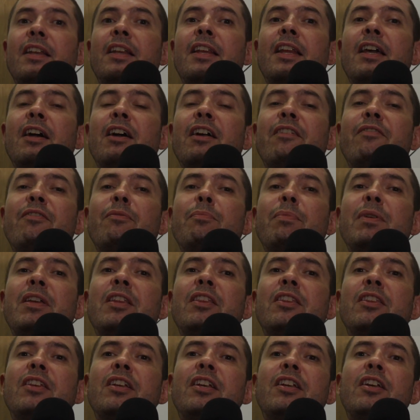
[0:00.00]
Now, if it'd
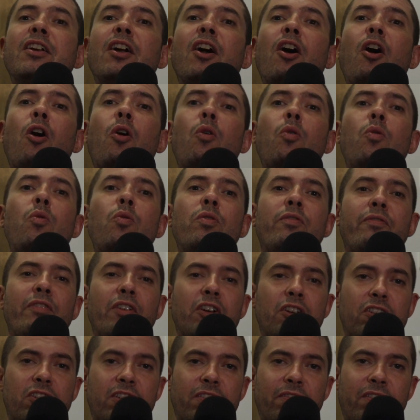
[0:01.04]
been the old
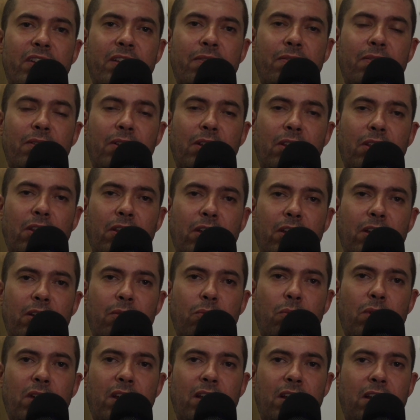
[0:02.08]
version of Ethan
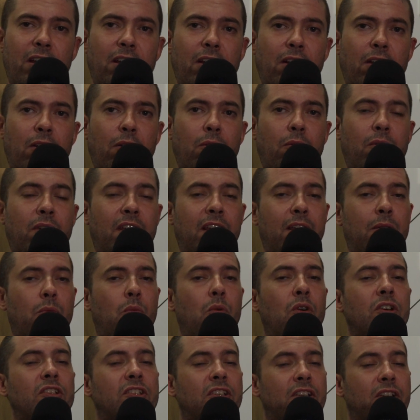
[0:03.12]
Klein, where, he
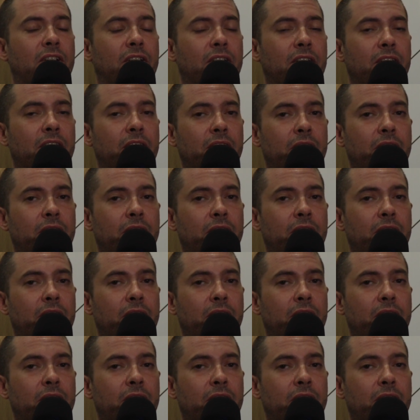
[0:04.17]
wasn't,